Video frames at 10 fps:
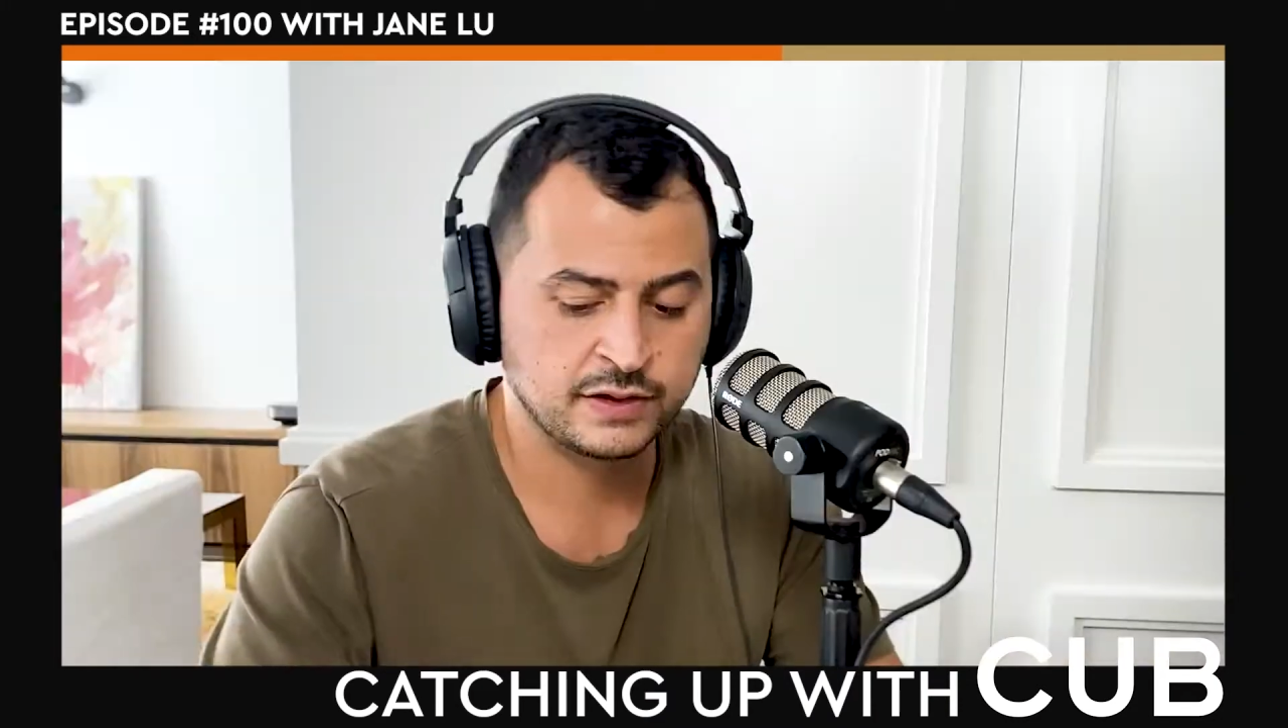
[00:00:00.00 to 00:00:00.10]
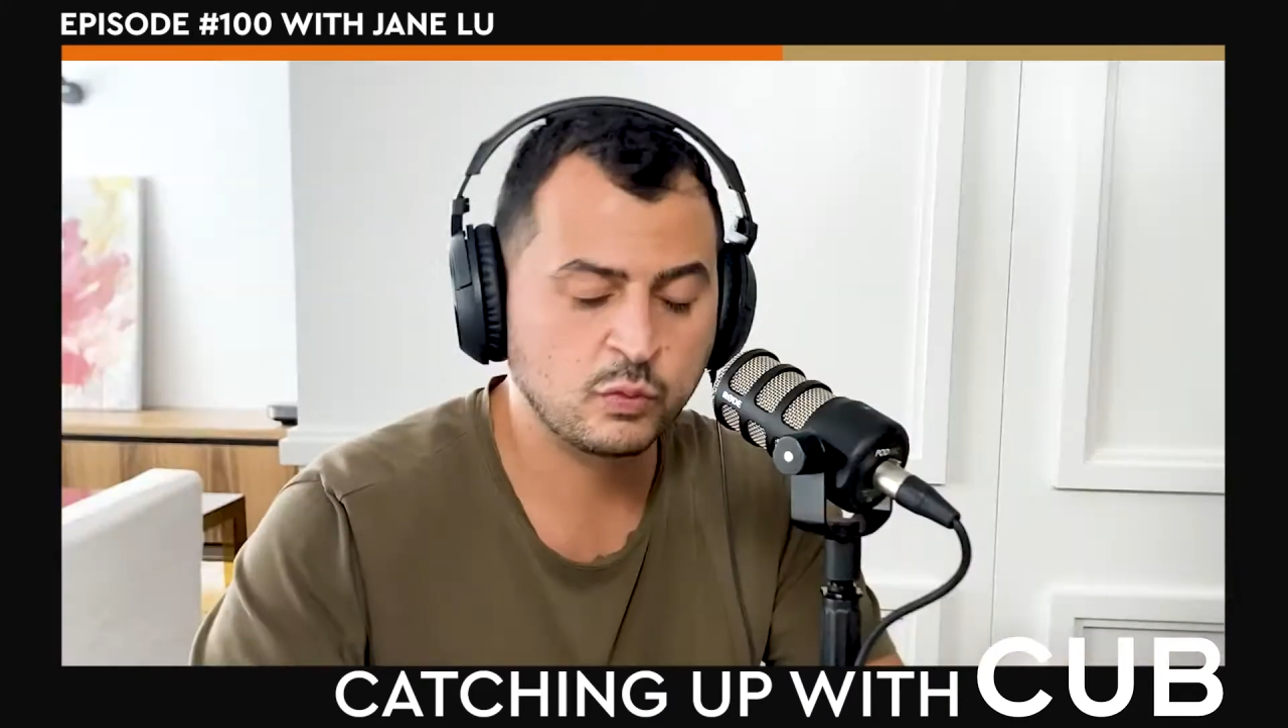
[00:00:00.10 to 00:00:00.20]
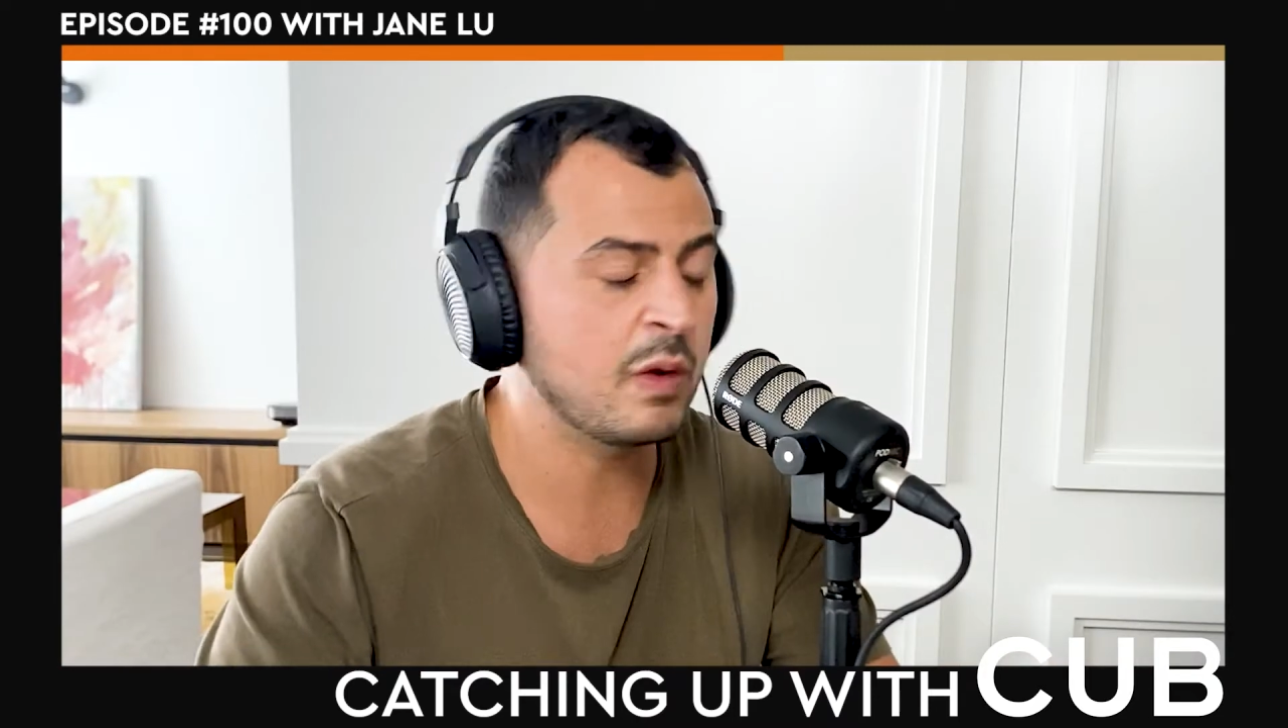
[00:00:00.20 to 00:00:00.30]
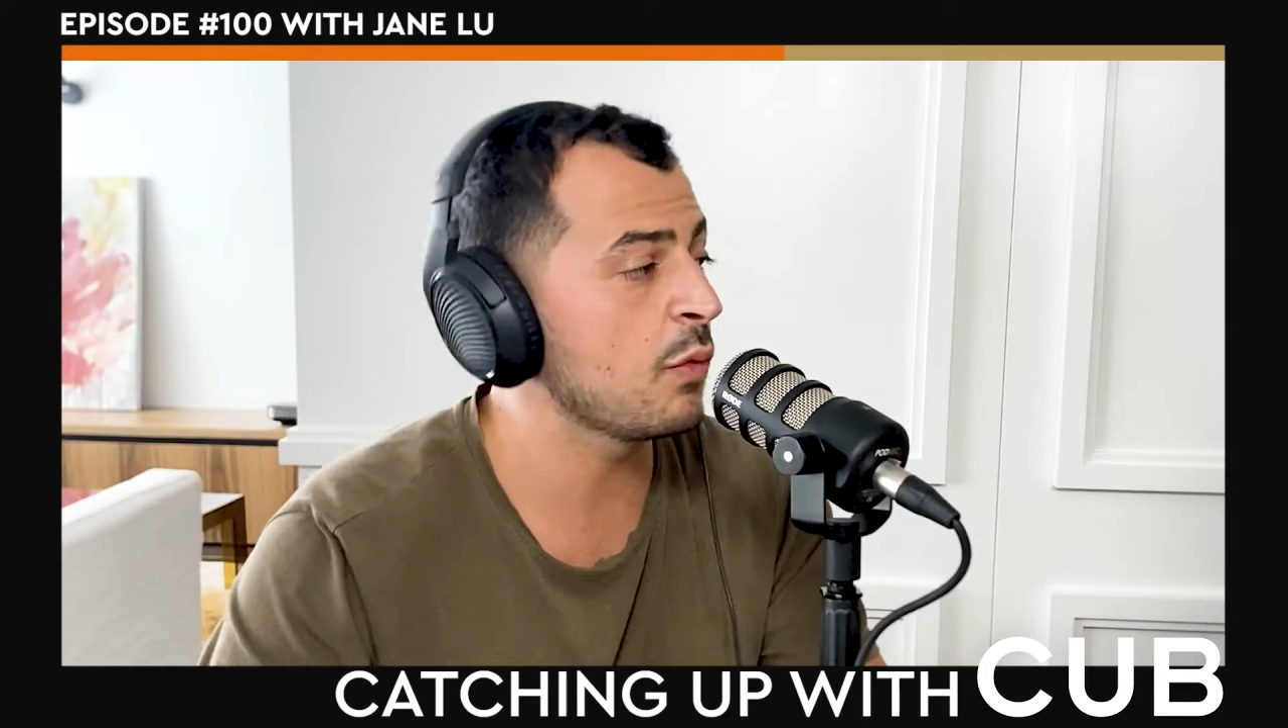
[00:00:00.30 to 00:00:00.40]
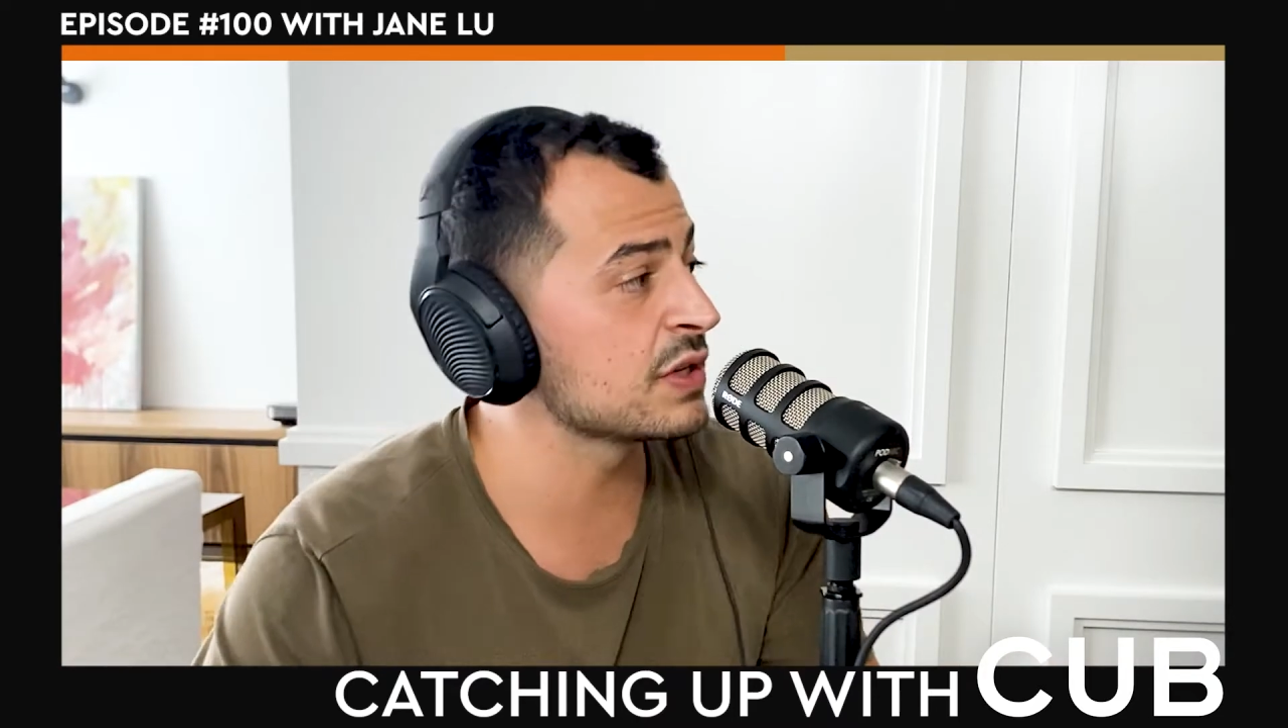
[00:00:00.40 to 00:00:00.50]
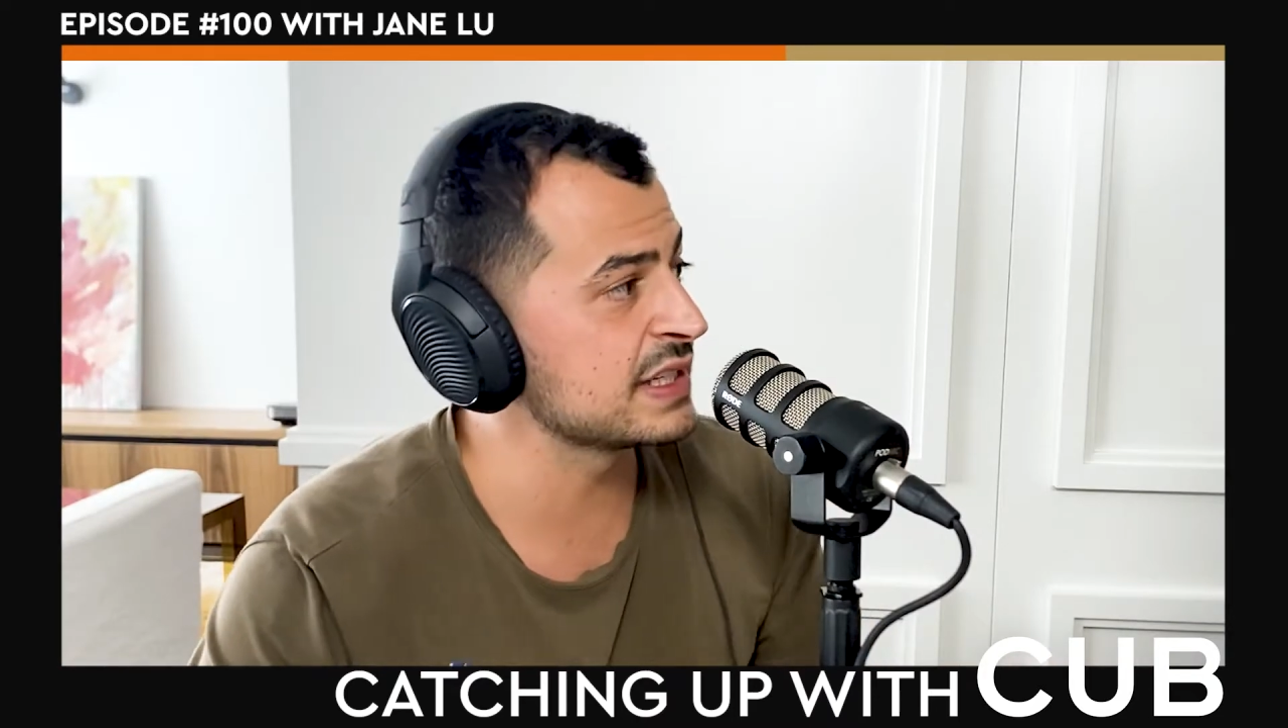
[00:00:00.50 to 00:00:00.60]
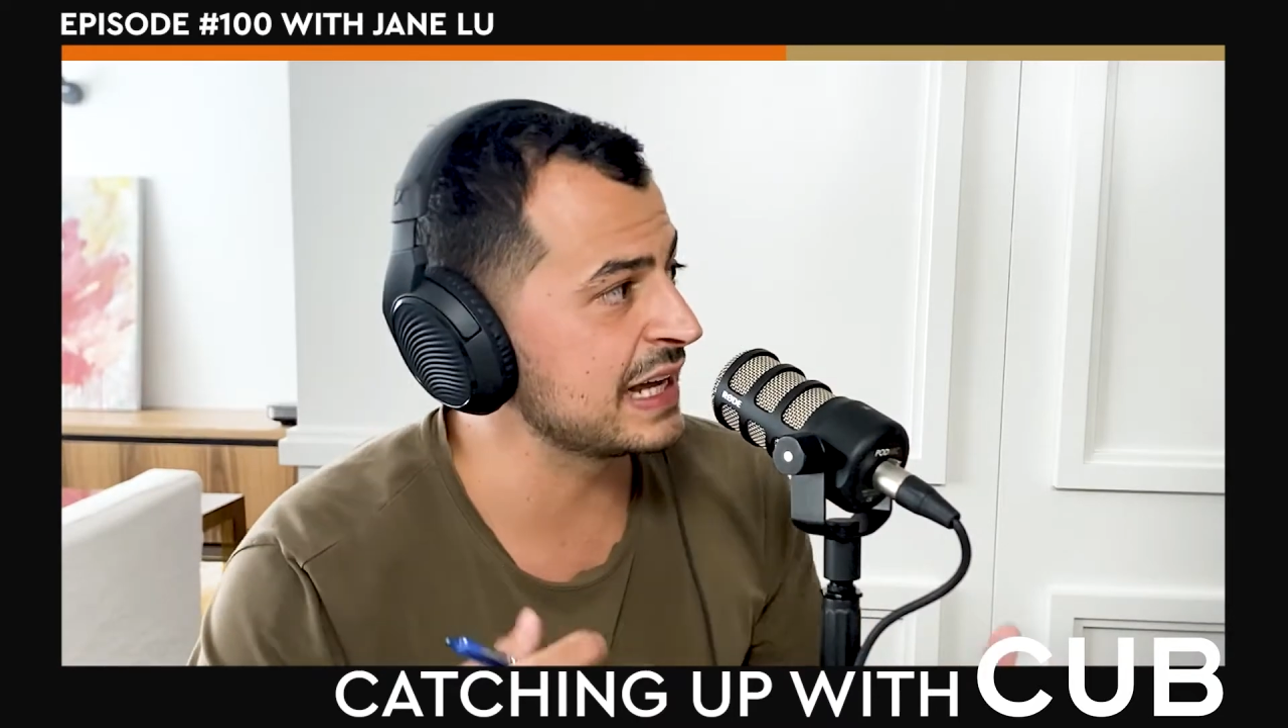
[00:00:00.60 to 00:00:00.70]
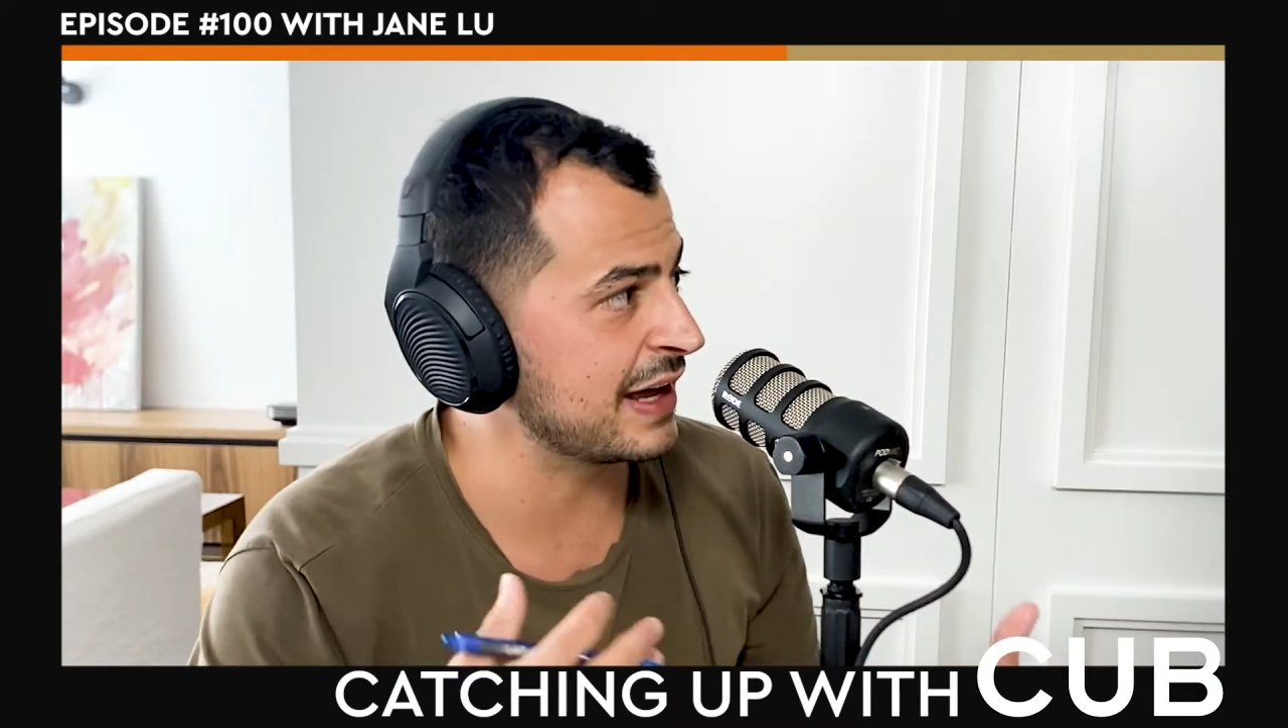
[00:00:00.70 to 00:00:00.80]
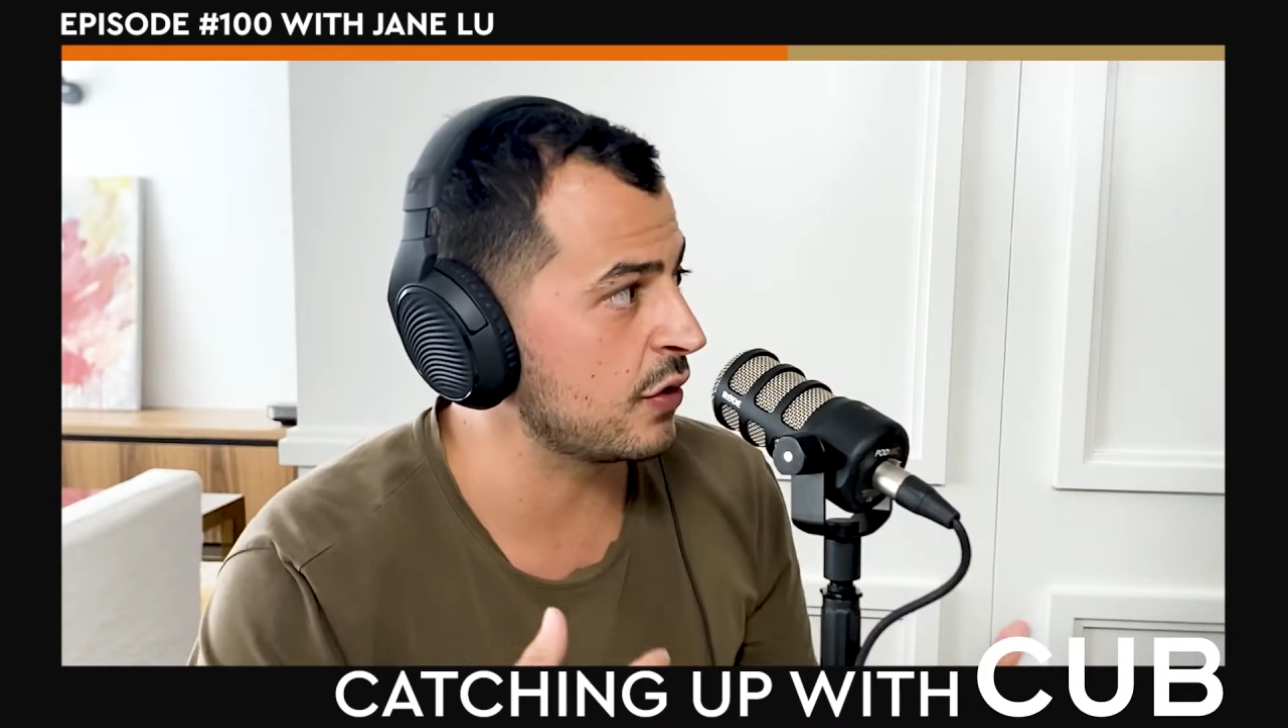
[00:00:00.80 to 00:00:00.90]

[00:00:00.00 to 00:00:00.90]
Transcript: What was the